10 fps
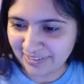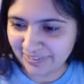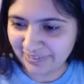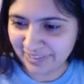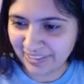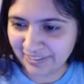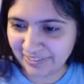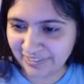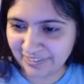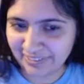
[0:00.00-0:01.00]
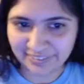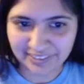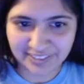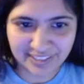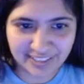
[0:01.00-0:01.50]
without all of the
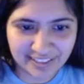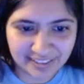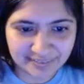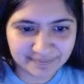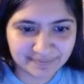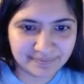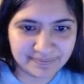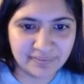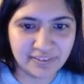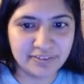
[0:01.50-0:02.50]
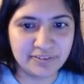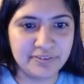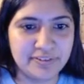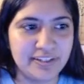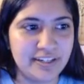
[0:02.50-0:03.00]
shading, so
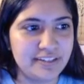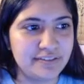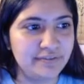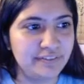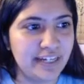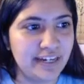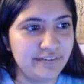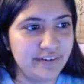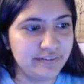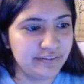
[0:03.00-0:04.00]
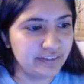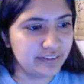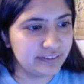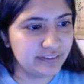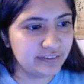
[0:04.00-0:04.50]
it's a nice flat
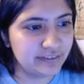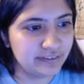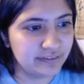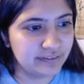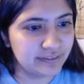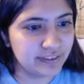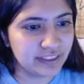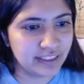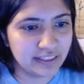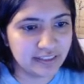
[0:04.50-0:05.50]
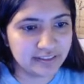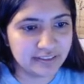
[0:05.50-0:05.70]
reference for the client.